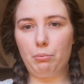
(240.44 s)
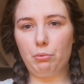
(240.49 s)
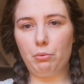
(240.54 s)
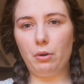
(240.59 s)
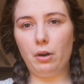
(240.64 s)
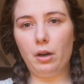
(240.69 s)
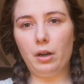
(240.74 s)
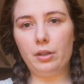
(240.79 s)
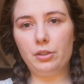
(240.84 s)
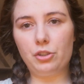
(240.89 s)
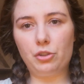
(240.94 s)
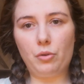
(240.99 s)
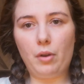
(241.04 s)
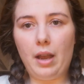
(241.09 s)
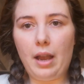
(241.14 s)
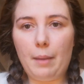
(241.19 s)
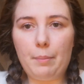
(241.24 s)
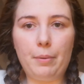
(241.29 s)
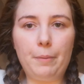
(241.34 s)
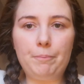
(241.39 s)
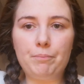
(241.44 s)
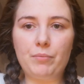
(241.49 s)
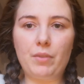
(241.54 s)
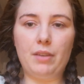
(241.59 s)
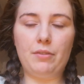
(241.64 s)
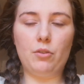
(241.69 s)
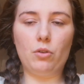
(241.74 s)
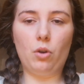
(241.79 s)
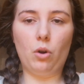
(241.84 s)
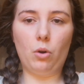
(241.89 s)
bra strap
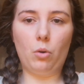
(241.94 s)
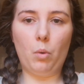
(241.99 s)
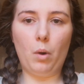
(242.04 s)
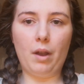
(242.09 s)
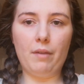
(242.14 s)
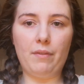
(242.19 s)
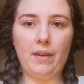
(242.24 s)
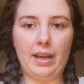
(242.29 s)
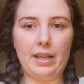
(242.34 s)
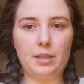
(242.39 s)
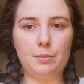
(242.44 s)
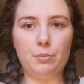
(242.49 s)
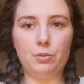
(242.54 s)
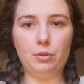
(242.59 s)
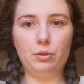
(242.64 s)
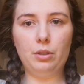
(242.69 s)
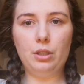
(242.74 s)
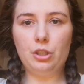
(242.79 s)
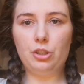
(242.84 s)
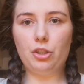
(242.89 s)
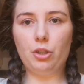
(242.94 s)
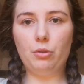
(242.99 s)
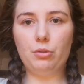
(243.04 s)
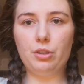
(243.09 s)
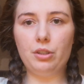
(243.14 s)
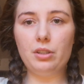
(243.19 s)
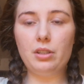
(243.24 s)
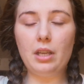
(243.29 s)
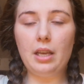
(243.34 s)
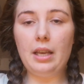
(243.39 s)
if you've got quite flexible
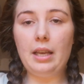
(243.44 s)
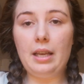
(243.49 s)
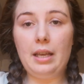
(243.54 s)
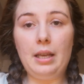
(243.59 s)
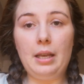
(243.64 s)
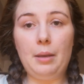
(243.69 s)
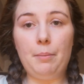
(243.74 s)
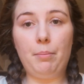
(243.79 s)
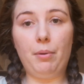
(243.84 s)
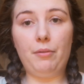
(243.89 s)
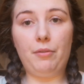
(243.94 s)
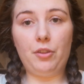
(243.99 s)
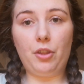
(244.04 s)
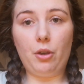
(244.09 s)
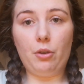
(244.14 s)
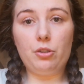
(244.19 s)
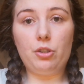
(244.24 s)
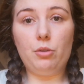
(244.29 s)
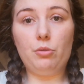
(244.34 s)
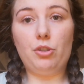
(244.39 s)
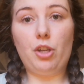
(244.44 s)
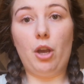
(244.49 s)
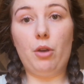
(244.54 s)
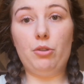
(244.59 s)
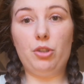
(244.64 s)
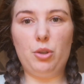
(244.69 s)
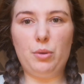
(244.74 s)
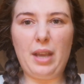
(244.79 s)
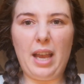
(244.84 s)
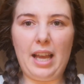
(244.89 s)
shoulders. But for those who
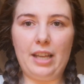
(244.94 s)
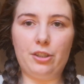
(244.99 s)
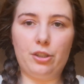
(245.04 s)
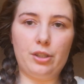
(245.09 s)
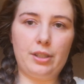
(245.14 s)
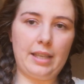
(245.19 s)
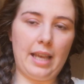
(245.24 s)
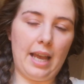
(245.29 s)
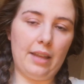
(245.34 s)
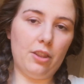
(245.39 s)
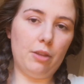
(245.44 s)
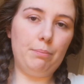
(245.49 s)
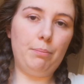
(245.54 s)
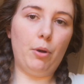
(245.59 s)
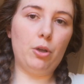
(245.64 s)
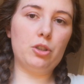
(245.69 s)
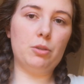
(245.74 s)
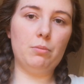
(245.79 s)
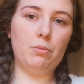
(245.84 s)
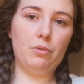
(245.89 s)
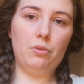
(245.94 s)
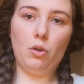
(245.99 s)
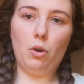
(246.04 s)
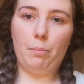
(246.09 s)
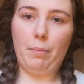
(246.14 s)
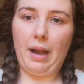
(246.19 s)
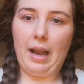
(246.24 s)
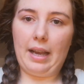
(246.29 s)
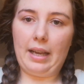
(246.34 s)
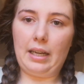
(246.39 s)
don't, you can just get the bottom of
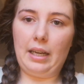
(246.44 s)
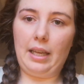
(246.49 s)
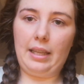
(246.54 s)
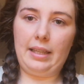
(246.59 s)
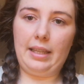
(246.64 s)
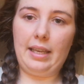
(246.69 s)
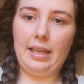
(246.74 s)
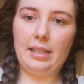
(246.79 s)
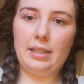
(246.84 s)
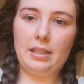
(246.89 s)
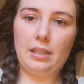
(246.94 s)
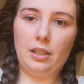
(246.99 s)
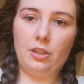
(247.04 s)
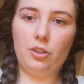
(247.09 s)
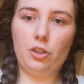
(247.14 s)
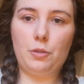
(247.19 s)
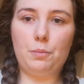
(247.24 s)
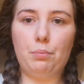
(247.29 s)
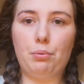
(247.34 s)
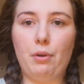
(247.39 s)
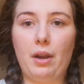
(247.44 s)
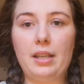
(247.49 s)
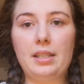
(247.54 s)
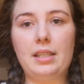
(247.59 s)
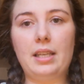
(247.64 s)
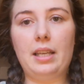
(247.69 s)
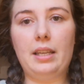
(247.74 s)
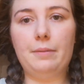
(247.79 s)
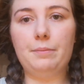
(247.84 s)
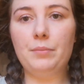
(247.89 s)
your back like this and just
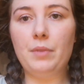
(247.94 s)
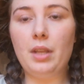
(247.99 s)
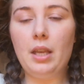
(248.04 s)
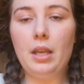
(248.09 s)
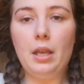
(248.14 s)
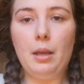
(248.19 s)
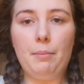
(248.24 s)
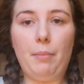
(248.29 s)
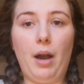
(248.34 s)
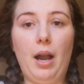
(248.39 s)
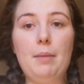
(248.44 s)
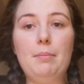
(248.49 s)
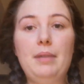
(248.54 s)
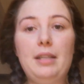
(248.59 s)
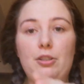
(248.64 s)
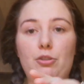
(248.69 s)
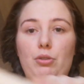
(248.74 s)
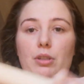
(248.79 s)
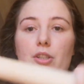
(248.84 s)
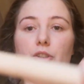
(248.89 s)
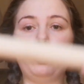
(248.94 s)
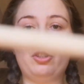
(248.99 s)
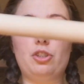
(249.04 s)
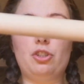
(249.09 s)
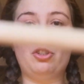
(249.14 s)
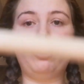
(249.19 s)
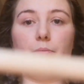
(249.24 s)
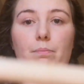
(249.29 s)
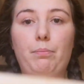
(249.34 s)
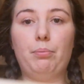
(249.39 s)
press in. But I'm literally
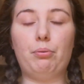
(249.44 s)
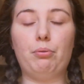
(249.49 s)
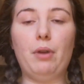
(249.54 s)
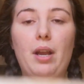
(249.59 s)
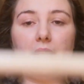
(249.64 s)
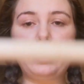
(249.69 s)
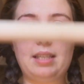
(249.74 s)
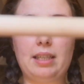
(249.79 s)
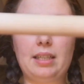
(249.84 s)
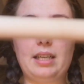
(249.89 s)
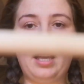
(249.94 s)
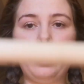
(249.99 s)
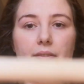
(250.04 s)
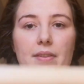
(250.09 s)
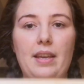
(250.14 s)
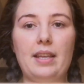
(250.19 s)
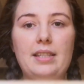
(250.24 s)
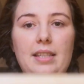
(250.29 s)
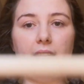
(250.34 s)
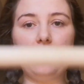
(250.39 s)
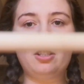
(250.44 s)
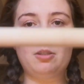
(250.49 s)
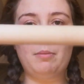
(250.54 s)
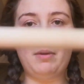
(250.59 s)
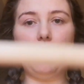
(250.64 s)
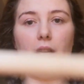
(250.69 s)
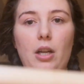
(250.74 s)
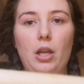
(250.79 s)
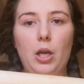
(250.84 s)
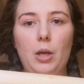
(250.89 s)
just pressing like this into
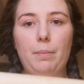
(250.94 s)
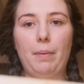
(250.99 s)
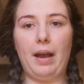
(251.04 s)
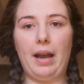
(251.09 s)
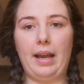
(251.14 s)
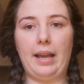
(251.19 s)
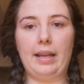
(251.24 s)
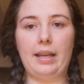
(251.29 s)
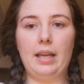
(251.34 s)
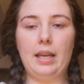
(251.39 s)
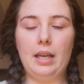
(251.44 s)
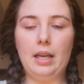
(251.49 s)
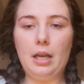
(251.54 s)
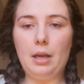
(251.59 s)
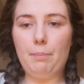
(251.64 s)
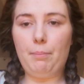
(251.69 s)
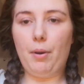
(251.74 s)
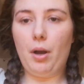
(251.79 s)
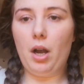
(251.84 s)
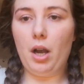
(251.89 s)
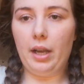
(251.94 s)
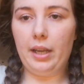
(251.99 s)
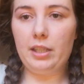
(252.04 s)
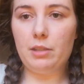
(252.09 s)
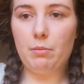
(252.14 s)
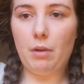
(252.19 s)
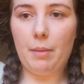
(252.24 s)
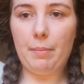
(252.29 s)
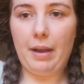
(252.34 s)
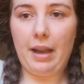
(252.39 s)
my lower back
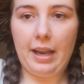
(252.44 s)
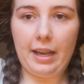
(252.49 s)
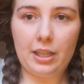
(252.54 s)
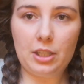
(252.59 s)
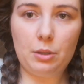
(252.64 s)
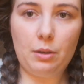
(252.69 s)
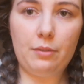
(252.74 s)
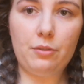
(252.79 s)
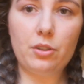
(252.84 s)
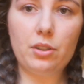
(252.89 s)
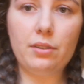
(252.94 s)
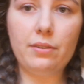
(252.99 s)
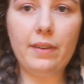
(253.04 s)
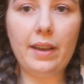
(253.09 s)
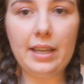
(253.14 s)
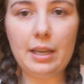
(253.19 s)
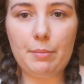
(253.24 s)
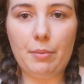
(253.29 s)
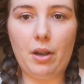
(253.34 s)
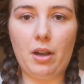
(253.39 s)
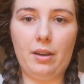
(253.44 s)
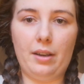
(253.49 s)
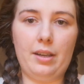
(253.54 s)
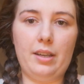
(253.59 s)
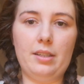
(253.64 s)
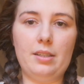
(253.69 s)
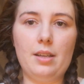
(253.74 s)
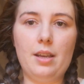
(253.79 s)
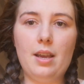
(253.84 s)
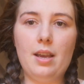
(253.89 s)
behind my back. So I've just fed it
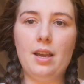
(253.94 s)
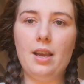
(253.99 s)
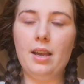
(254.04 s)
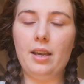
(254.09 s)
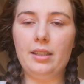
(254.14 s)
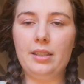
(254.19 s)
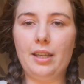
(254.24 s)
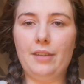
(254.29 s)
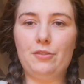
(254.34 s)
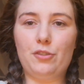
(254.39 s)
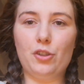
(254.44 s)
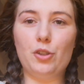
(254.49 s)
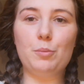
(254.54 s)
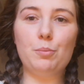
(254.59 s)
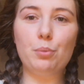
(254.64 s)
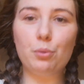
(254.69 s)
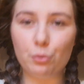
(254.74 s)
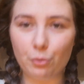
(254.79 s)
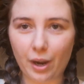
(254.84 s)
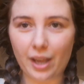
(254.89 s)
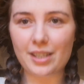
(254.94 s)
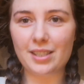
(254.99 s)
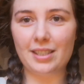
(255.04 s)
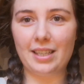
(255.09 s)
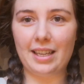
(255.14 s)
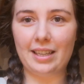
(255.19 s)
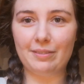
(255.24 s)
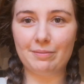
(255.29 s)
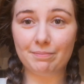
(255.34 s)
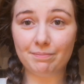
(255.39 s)
behind and I've just pressed
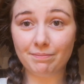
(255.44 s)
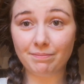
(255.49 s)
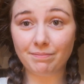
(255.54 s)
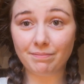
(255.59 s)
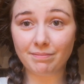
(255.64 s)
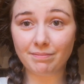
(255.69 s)
in.